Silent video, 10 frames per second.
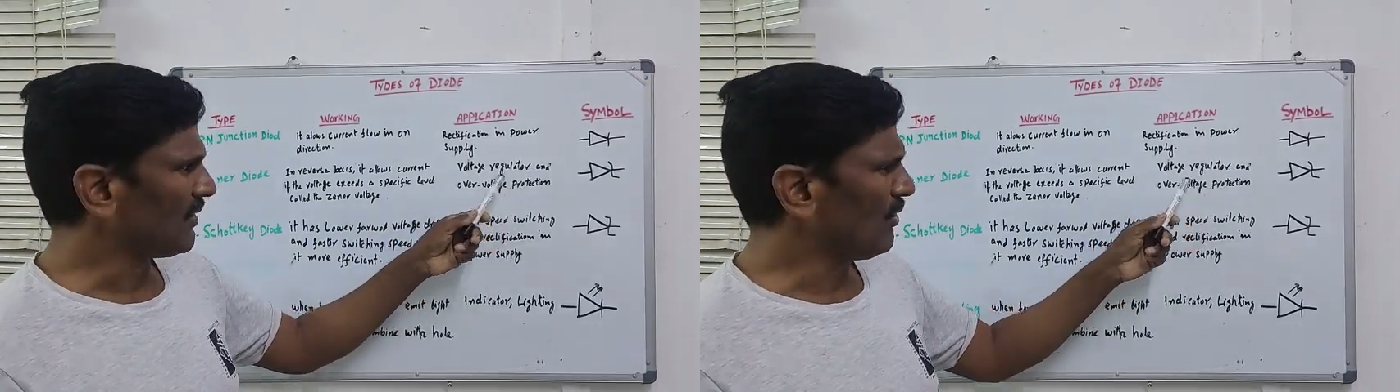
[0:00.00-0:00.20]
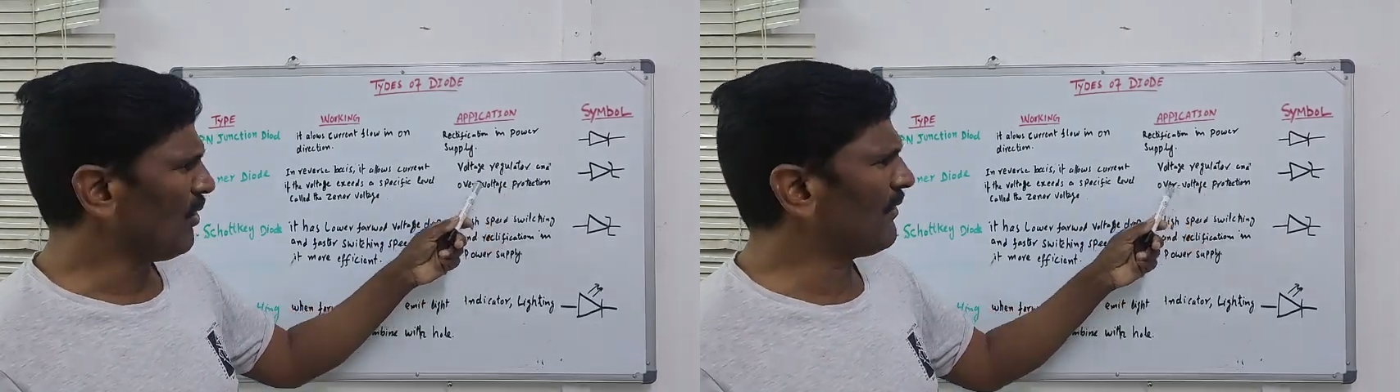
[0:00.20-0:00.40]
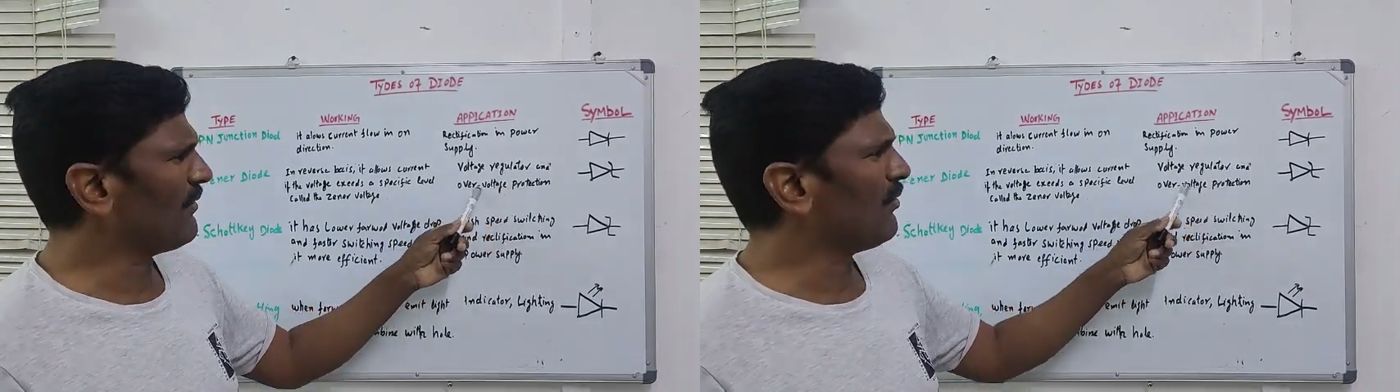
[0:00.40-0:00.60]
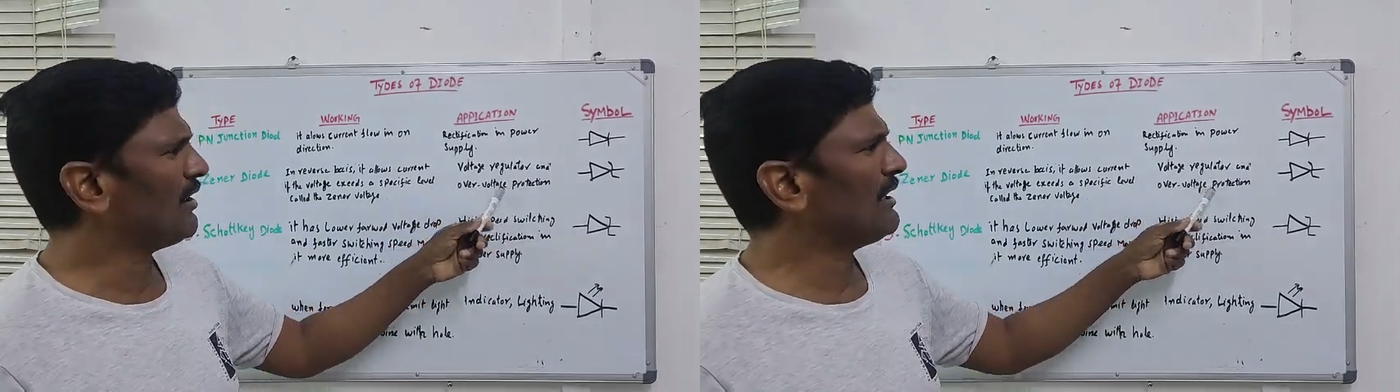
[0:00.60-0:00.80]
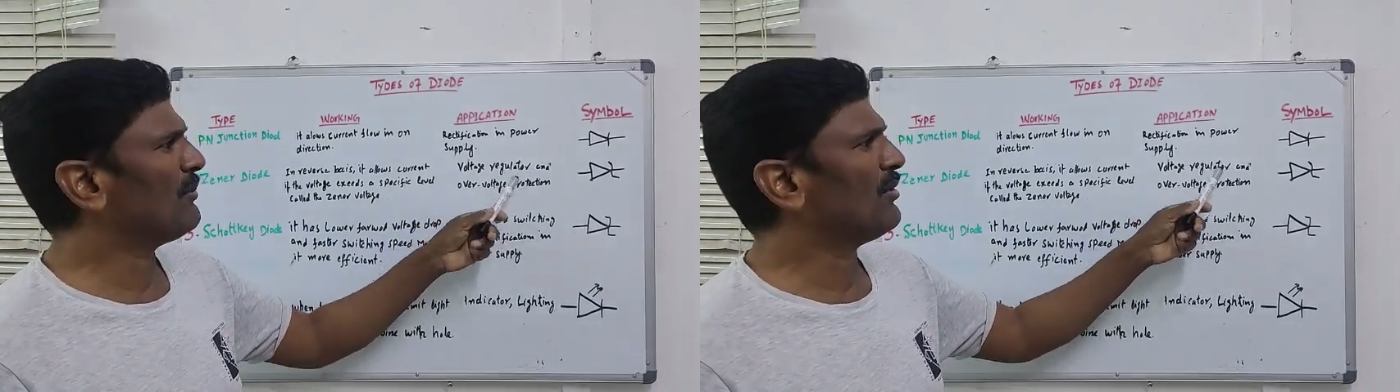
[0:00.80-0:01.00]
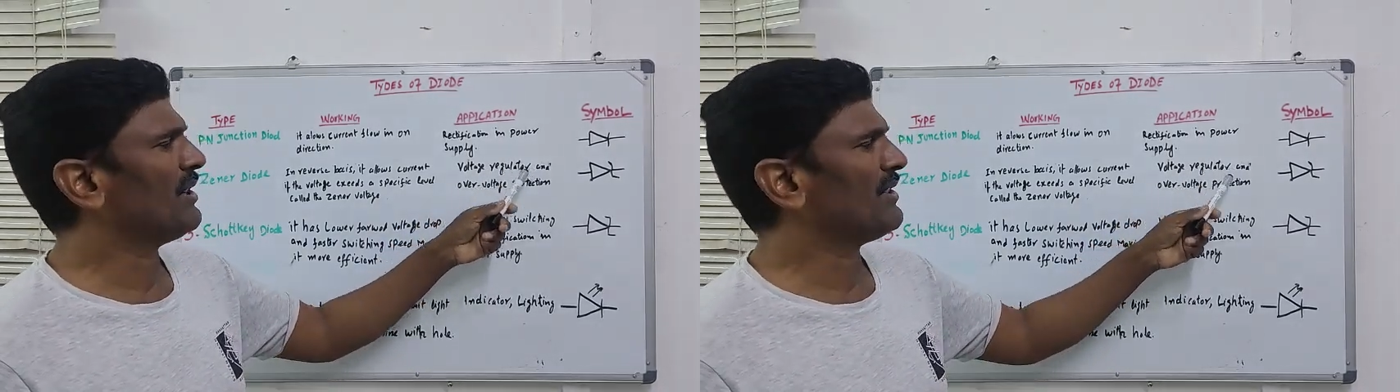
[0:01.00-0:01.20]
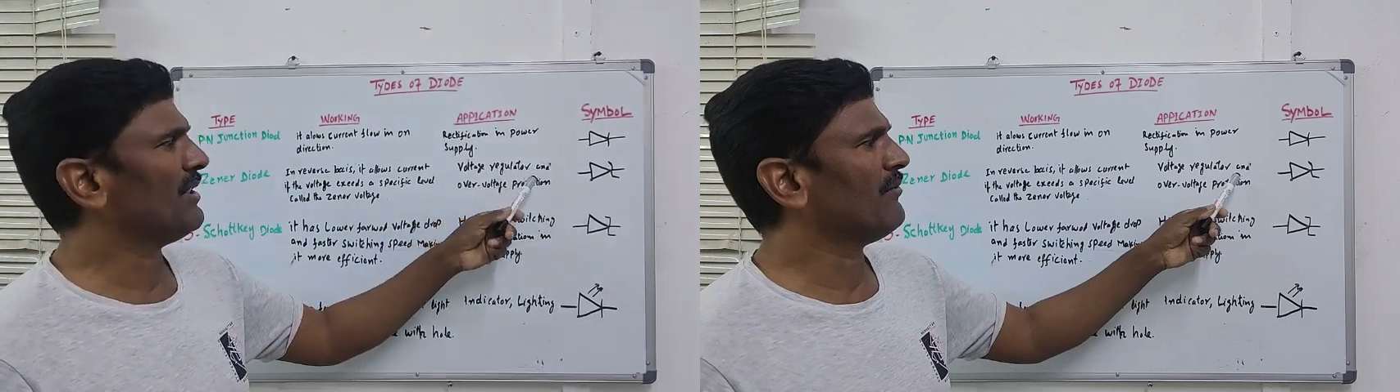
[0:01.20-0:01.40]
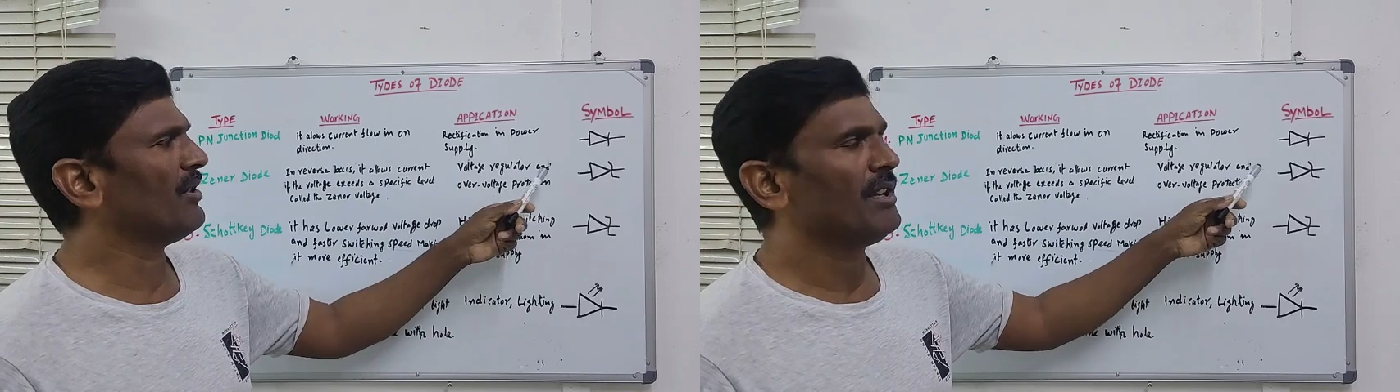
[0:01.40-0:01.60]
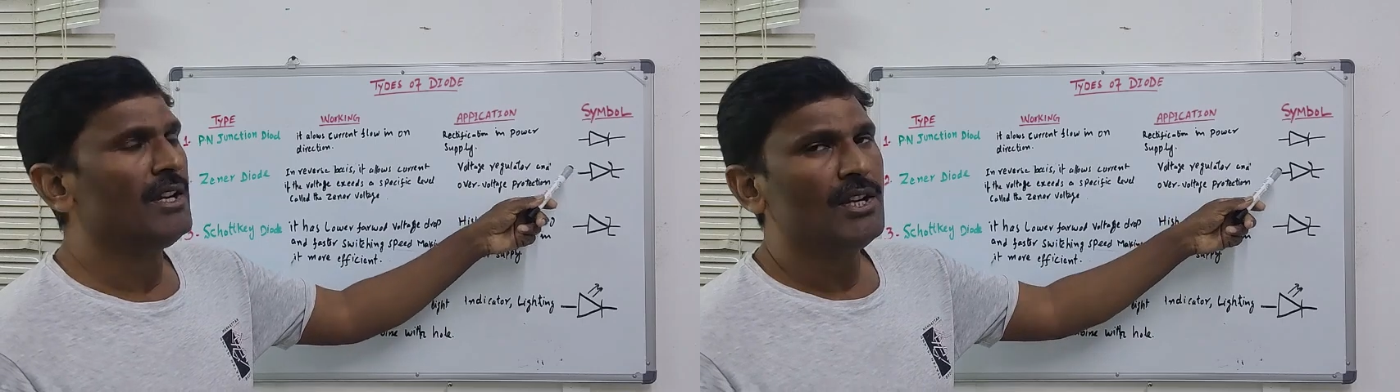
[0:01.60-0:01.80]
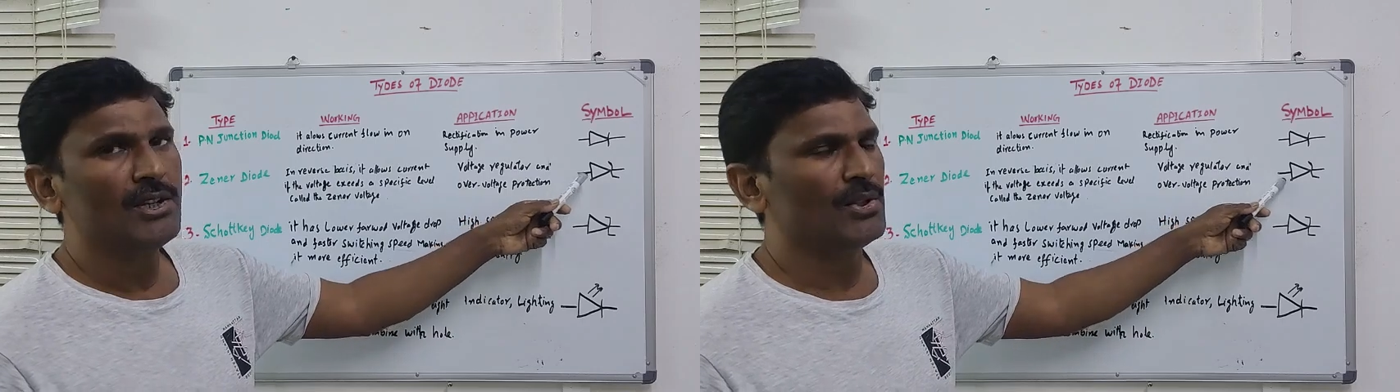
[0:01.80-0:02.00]
over voltage protection we
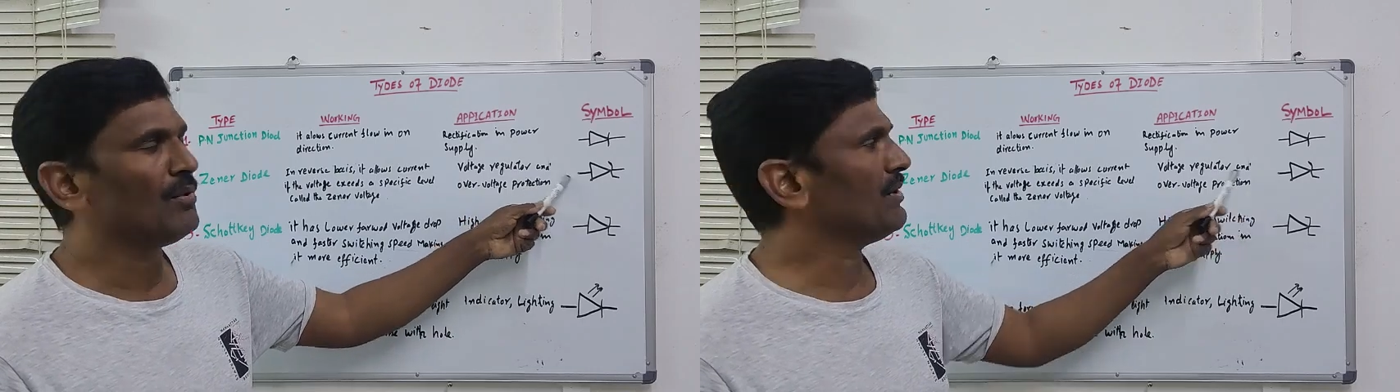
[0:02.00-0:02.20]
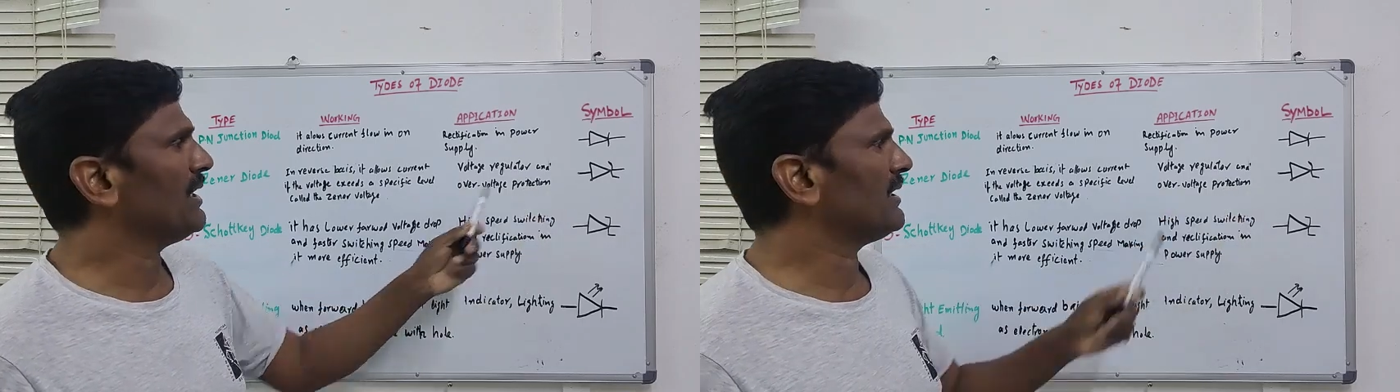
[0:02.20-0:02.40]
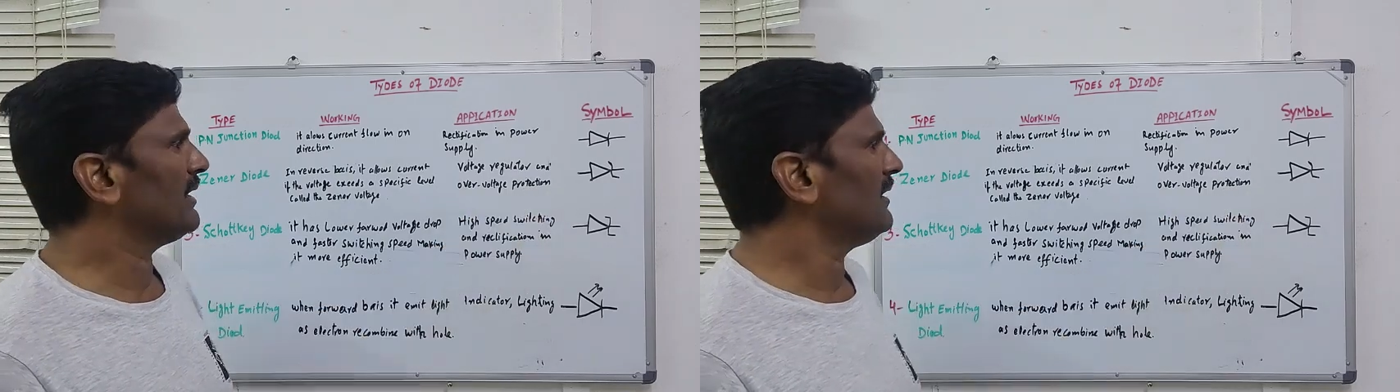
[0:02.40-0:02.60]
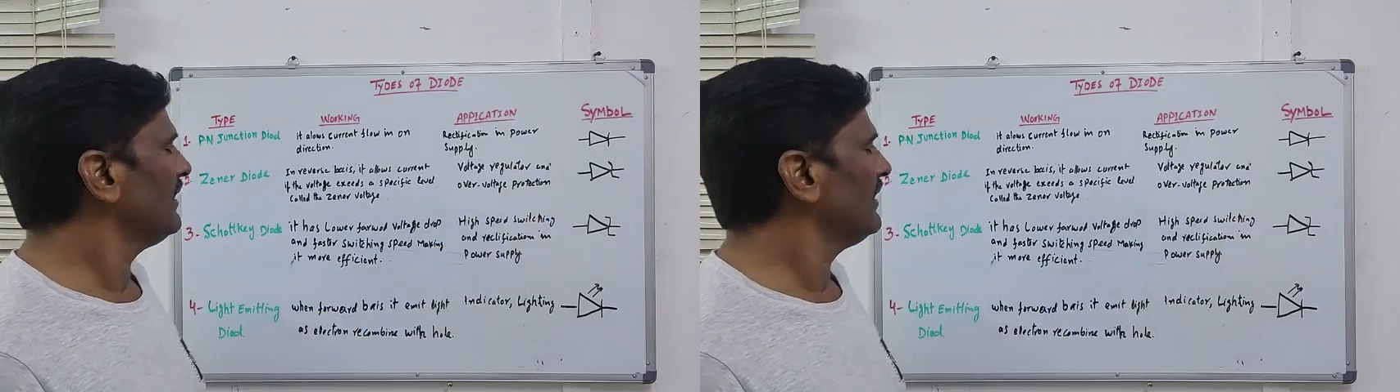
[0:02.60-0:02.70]
use this